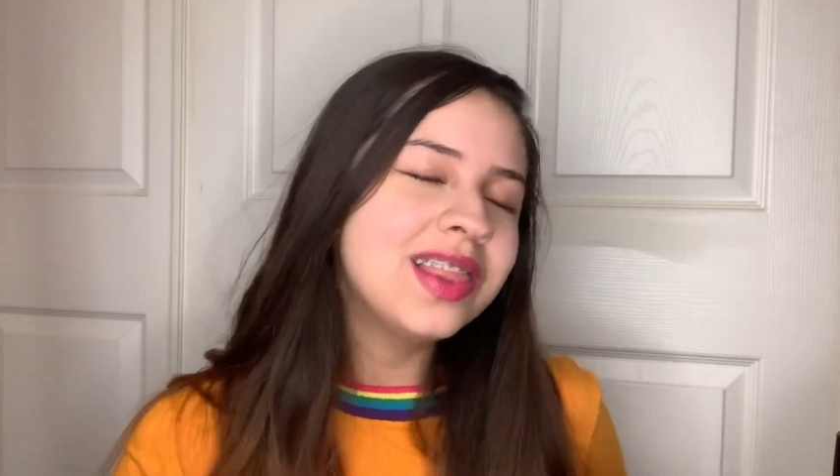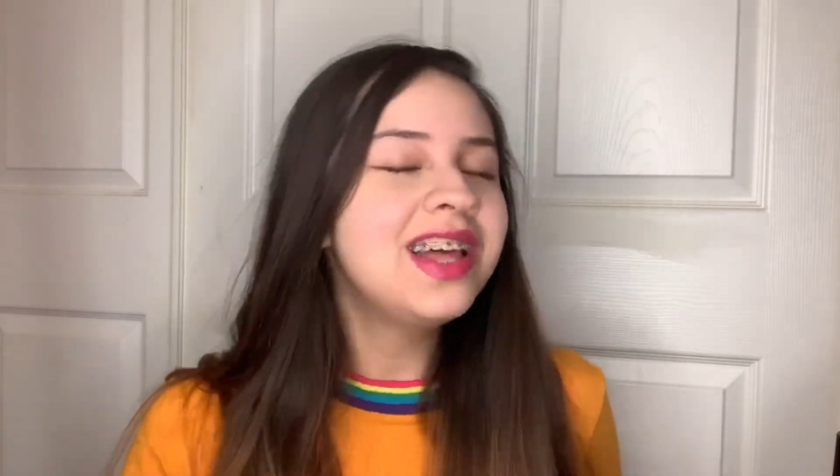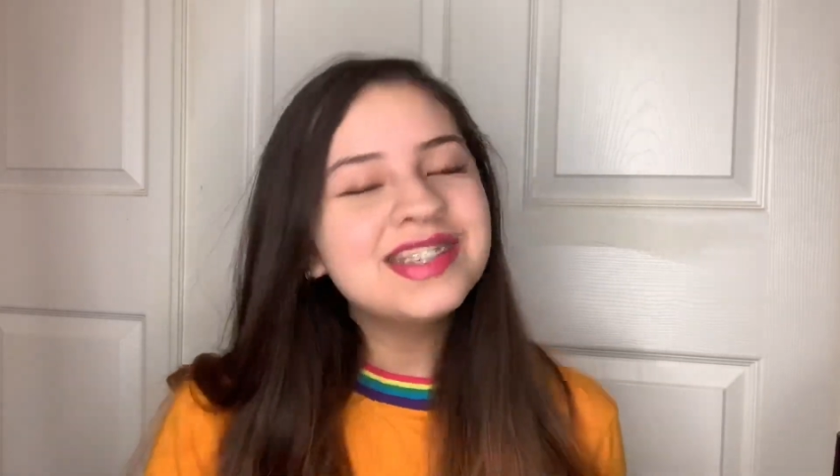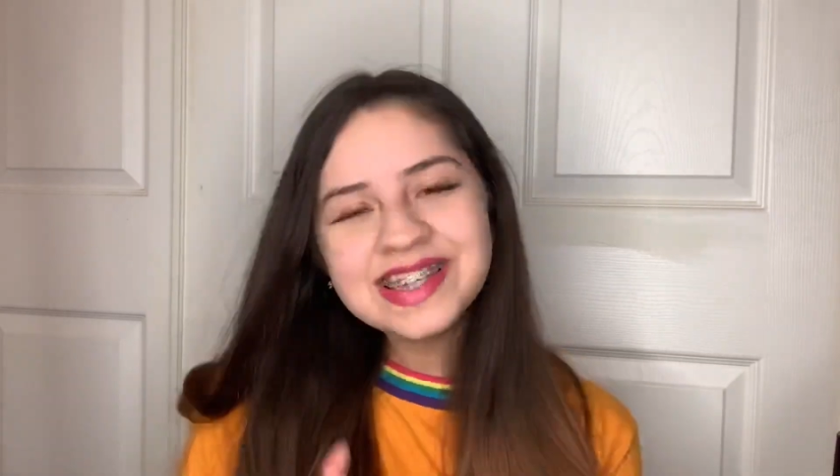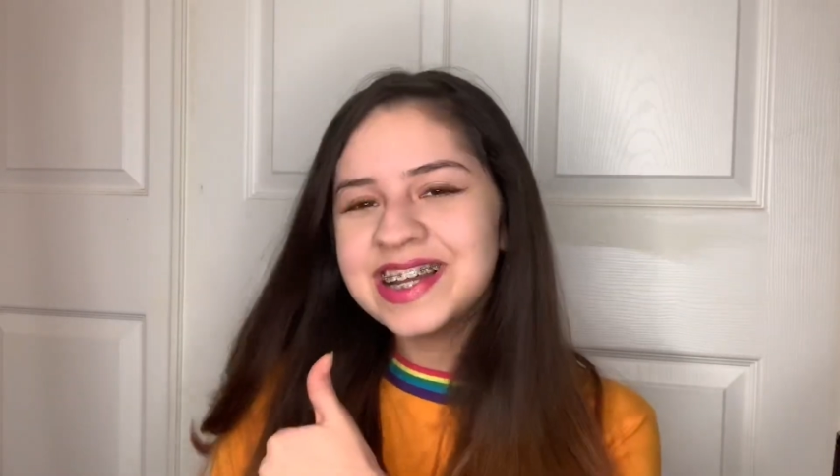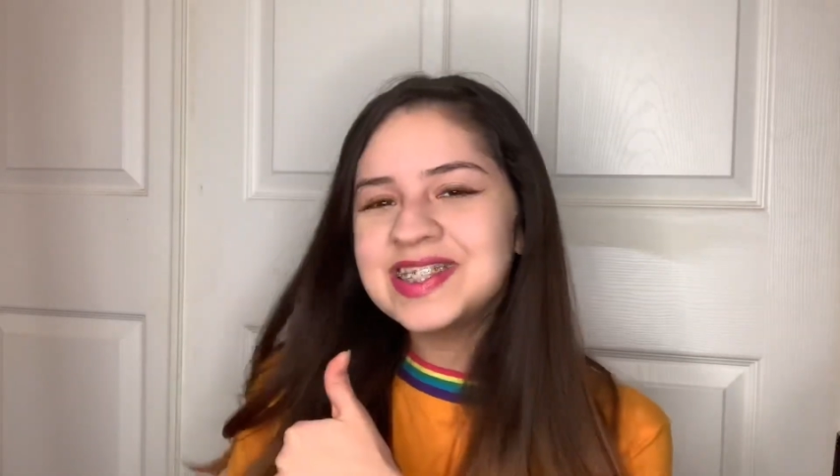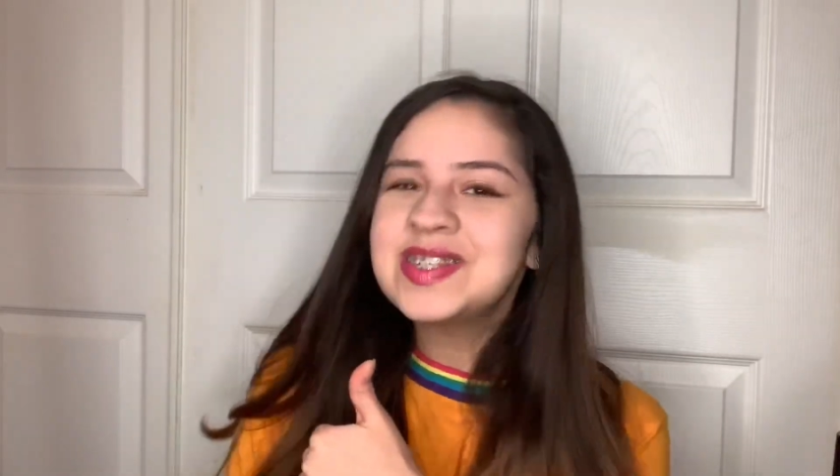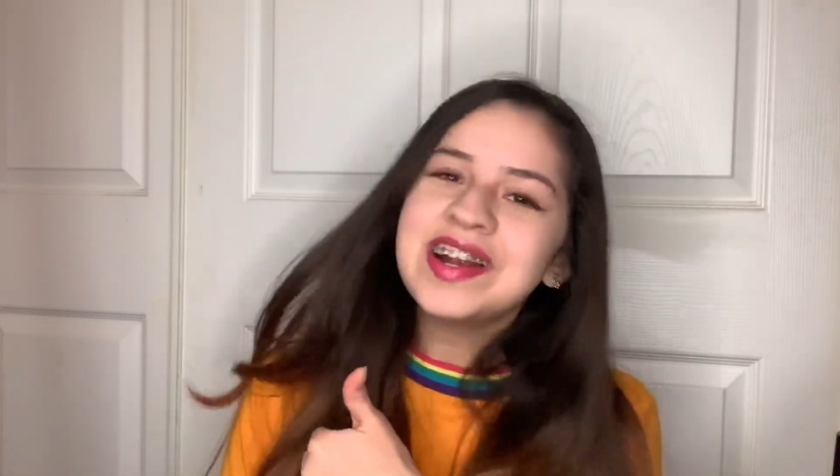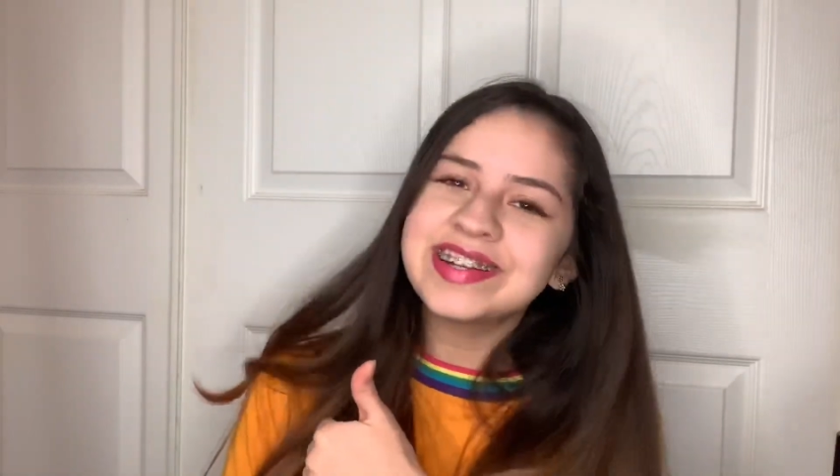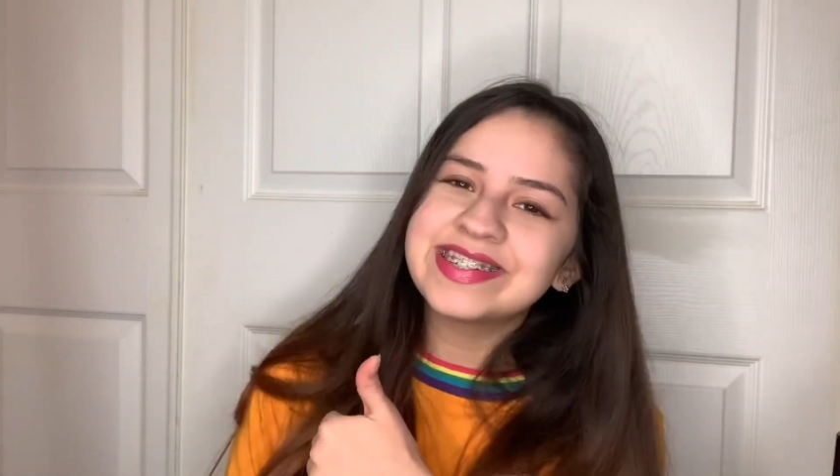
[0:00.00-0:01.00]
let's get
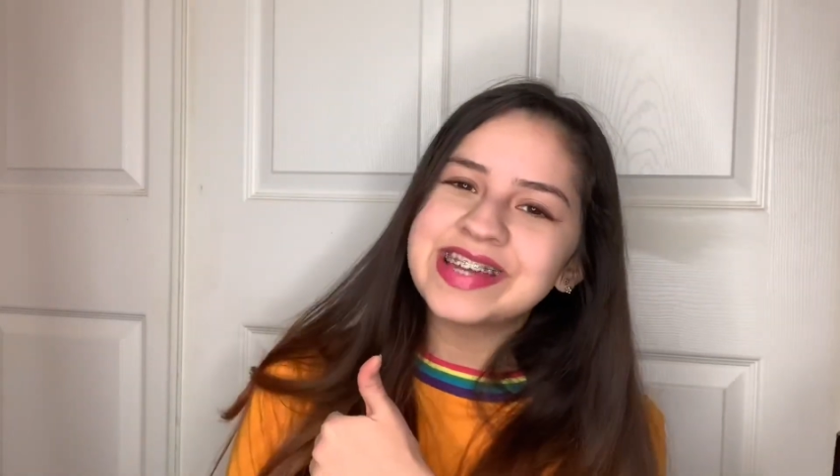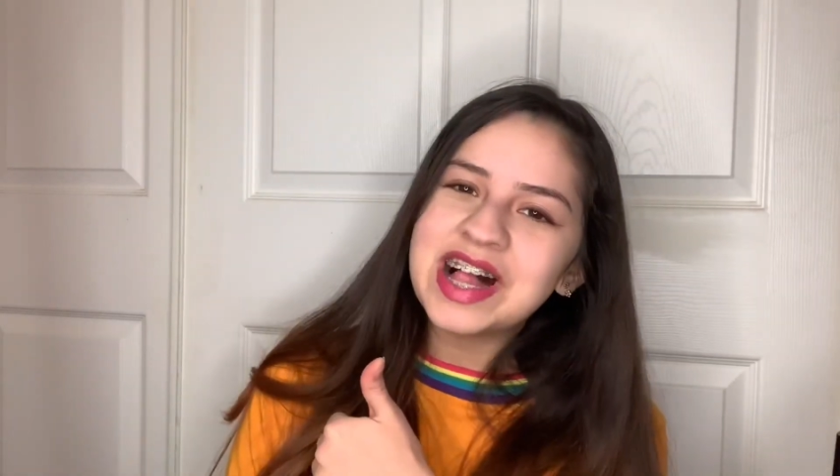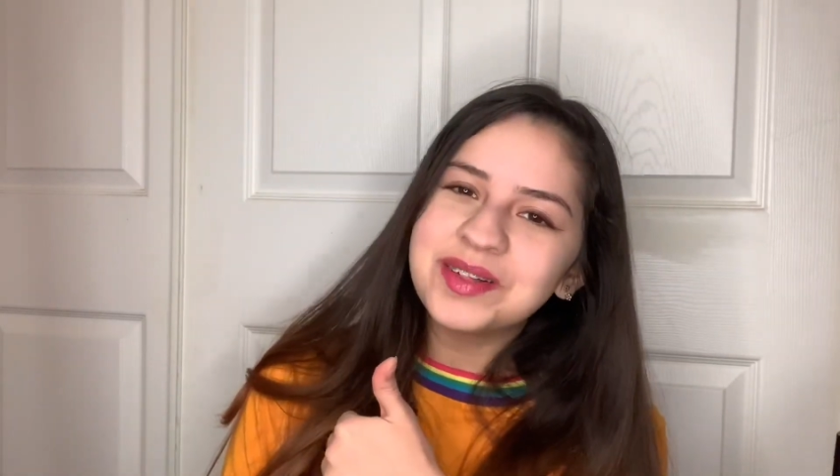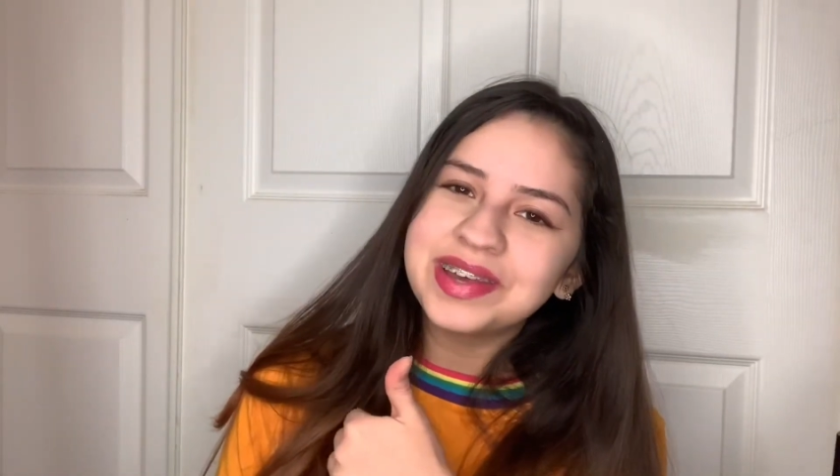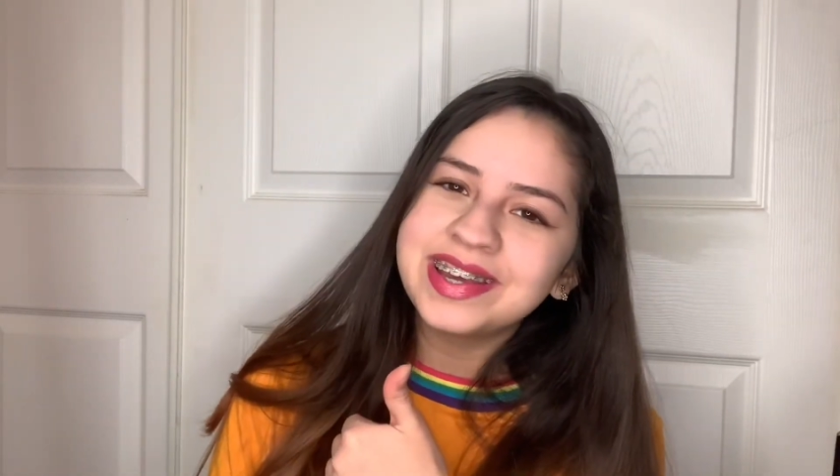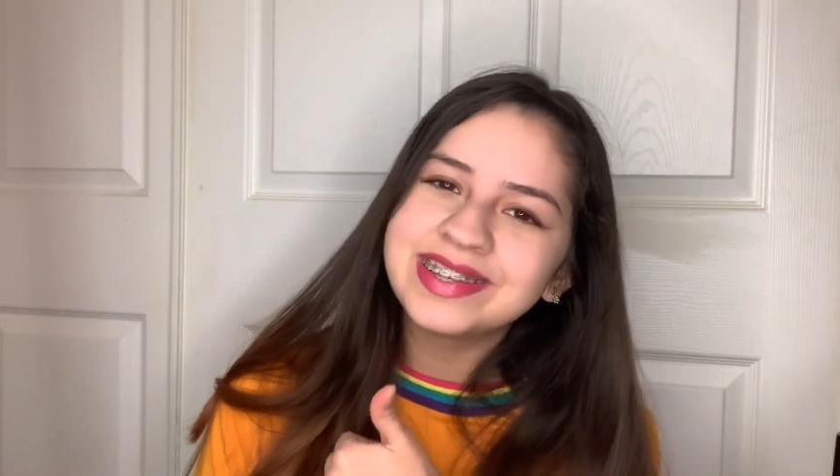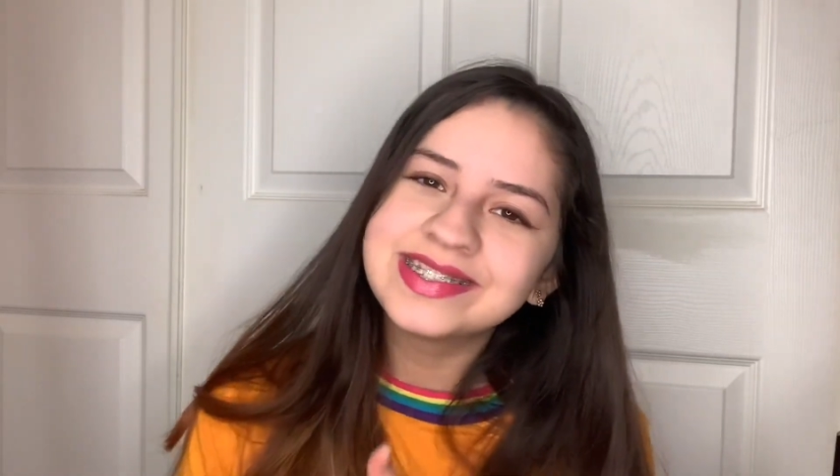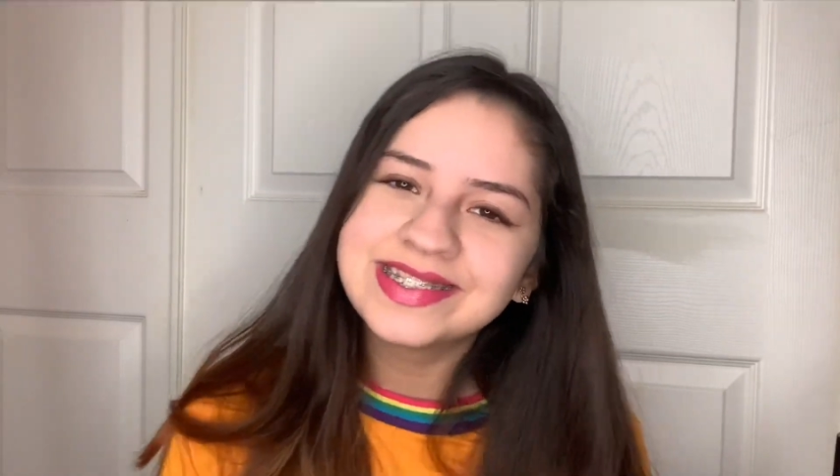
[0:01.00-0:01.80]
started, shall we? Okay.